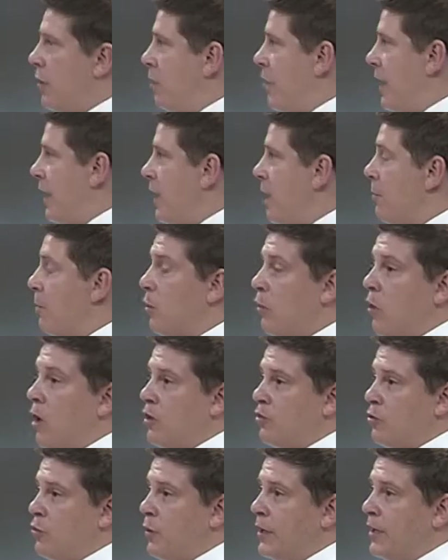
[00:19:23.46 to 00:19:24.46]
and by coming to
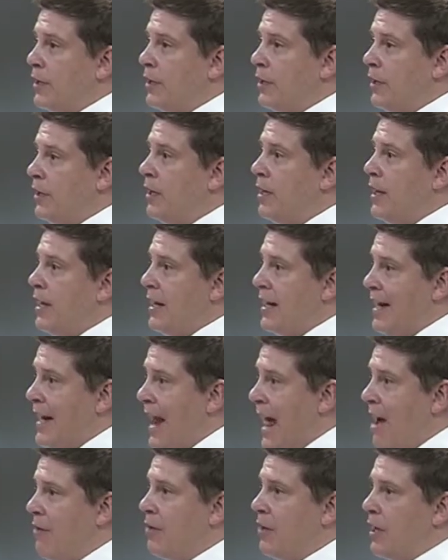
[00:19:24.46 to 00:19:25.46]
us, we can
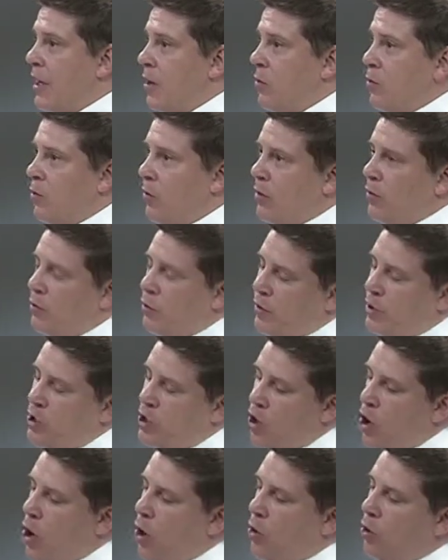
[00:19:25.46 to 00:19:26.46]
navigate. We we
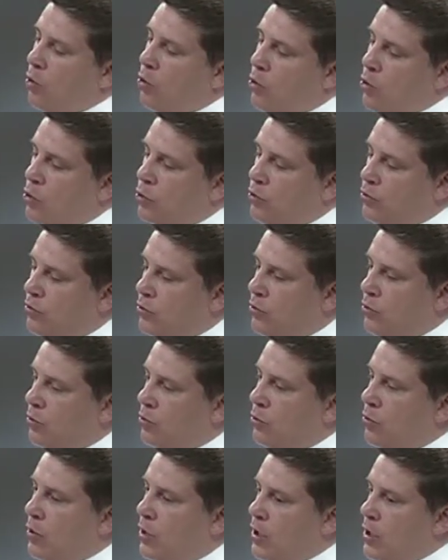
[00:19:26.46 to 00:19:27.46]
know who
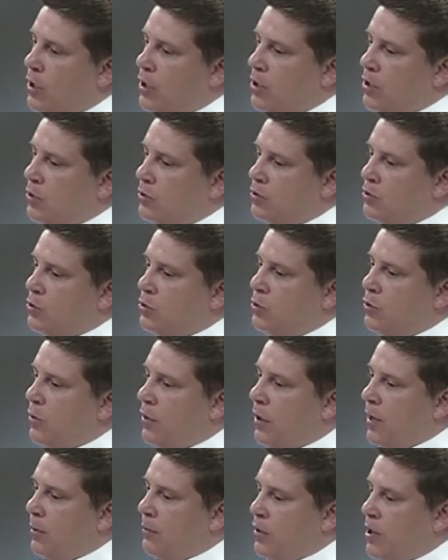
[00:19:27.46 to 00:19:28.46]
to to
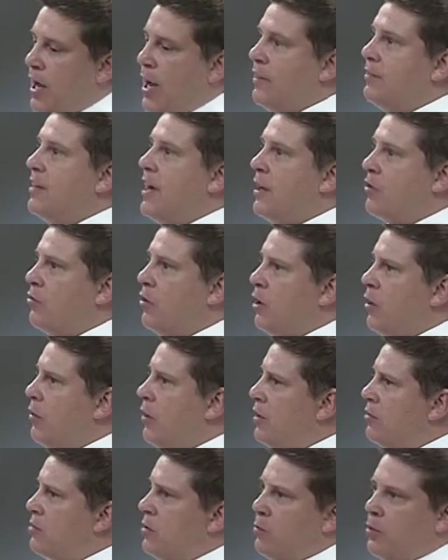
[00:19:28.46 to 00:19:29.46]
um, contact right
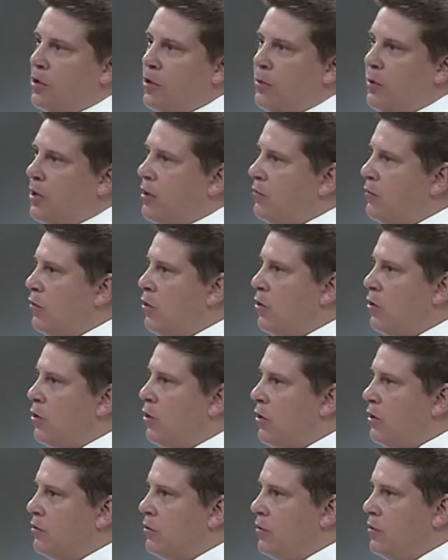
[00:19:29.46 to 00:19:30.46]
away. Someone can make a phone
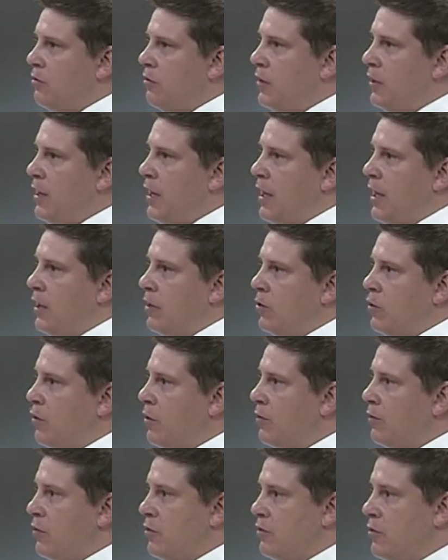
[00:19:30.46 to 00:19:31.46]
call to the VA
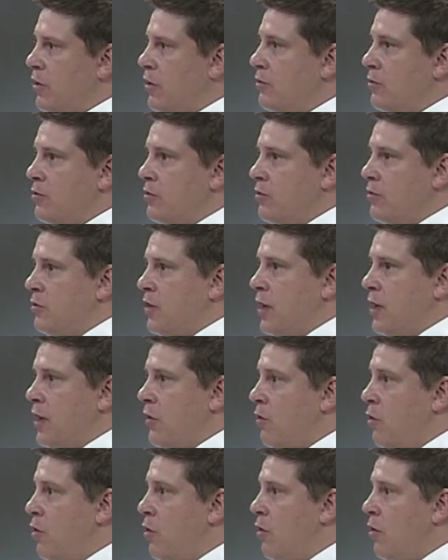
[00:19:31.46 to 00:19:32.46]
looking for services on
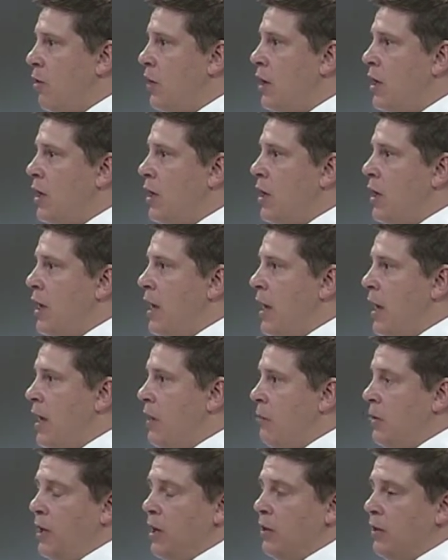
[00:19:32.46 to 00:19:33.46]
their own and
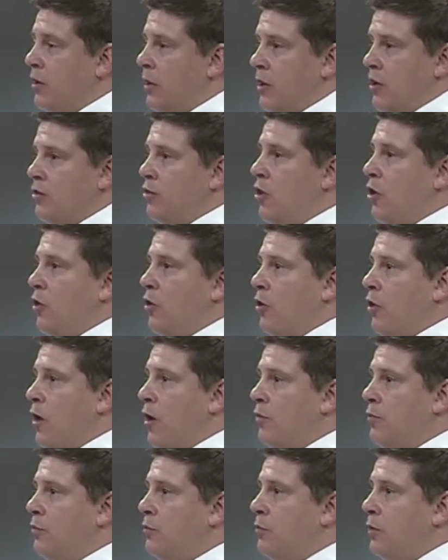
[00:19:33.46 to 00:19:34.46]
immediately get turned
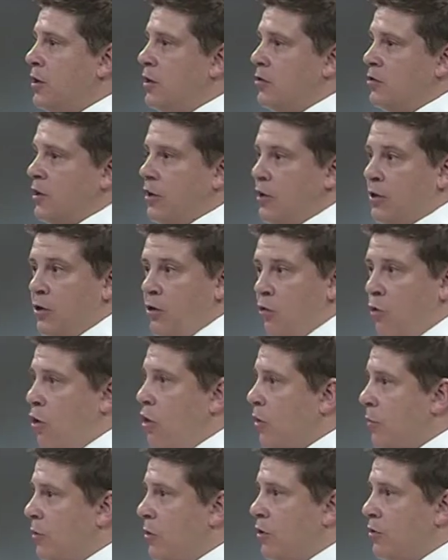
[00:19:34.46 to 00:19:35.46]
off mm -hmm. because they got the
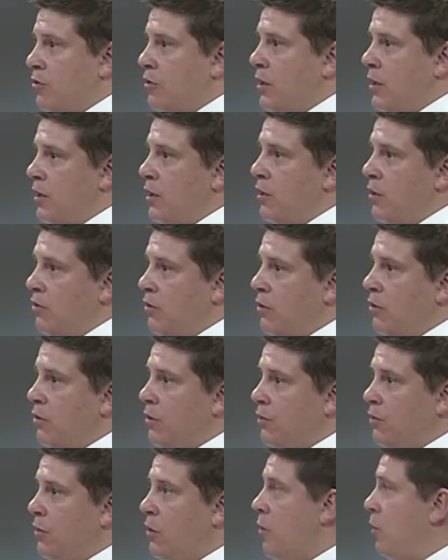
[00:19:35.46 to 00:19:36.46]
wrong person on the other end of
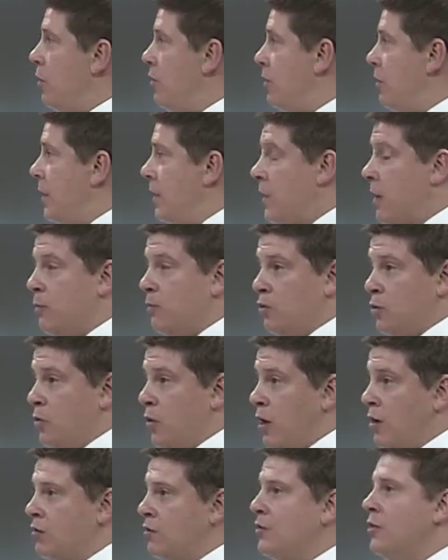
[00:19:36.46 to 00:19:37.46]
the phone. If they come
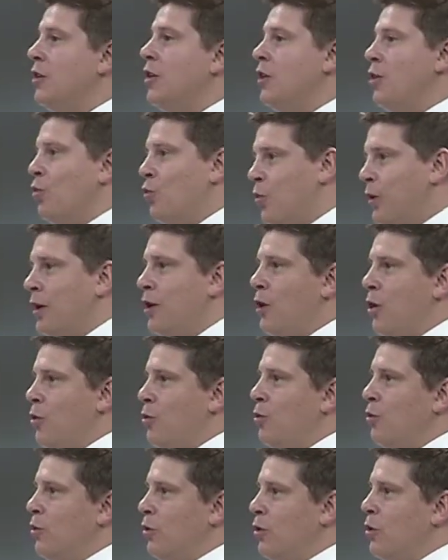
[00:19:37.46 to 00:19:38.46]
to us, we know
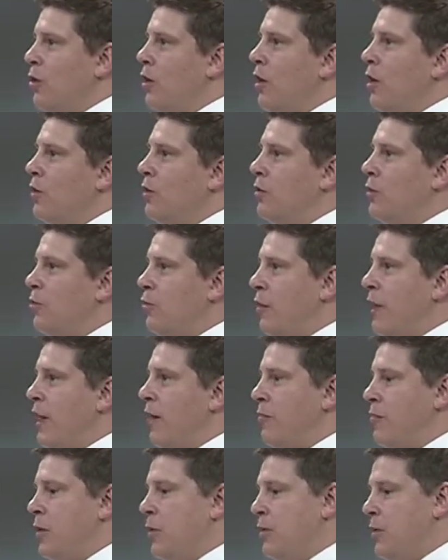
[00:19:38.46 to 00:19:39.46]
who to call. We
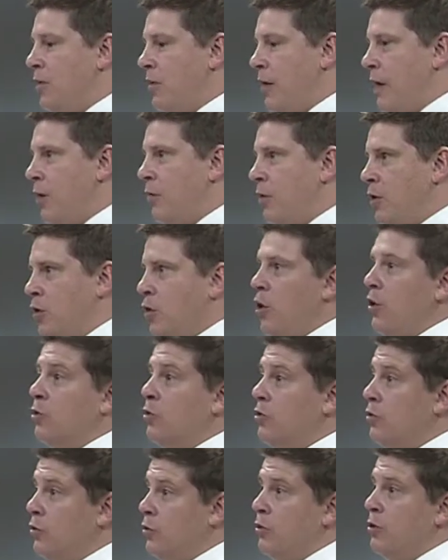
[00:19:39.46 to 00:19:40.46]
have people that we know
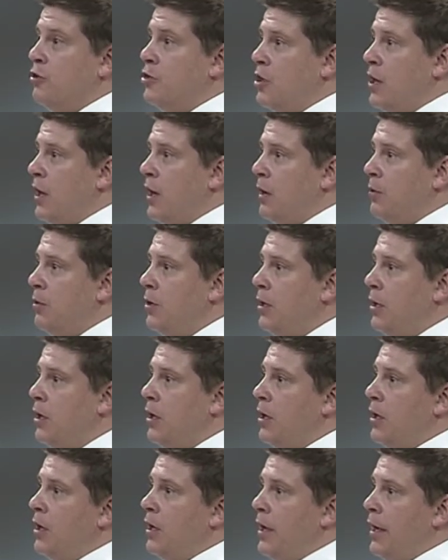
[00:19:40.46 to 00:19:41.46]
do the job,
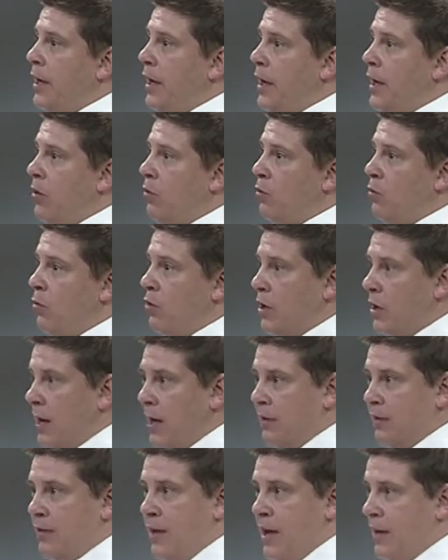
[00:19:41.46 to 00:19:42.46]
and we'll
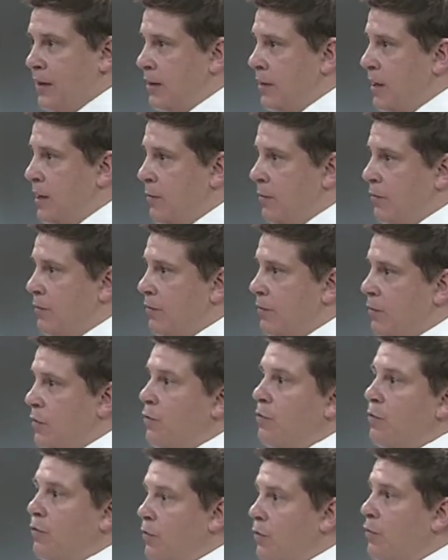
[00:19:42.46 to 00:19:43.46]
contact them
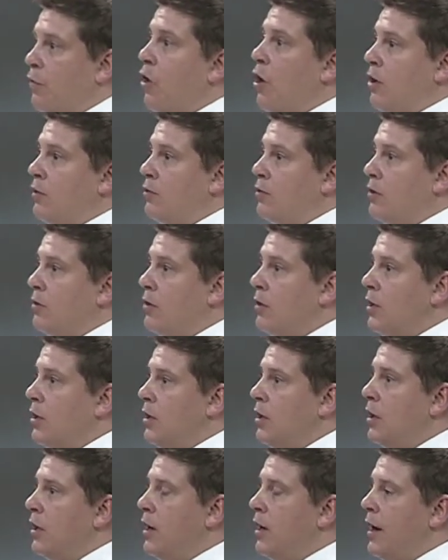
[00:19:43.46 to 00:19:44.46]
first.
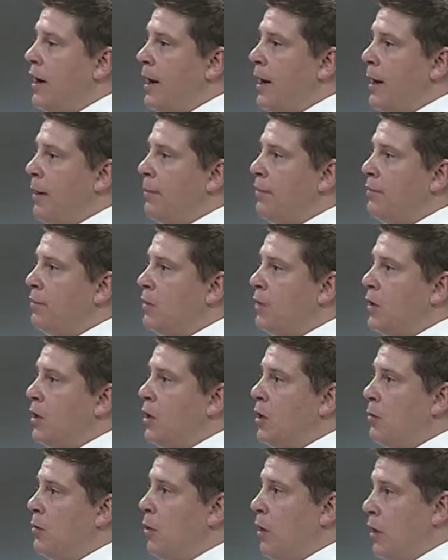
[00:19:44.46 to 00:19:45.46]
Um,
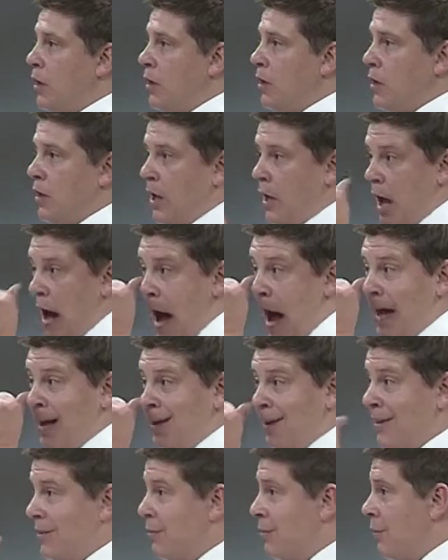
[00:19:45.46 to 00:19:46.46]
but I
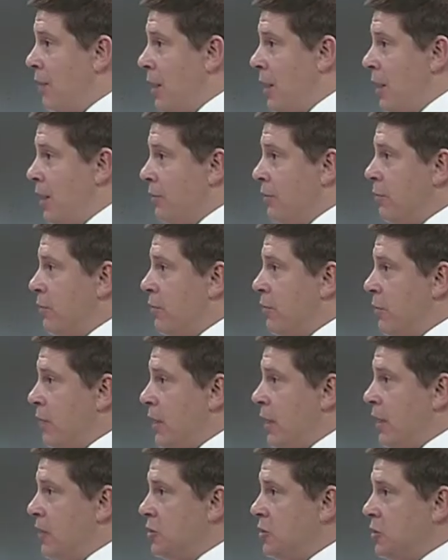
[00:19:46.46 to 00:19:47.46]
got involved
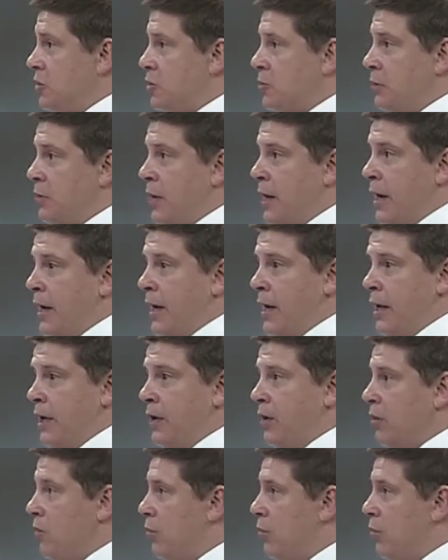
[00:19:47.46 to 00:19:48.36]
just by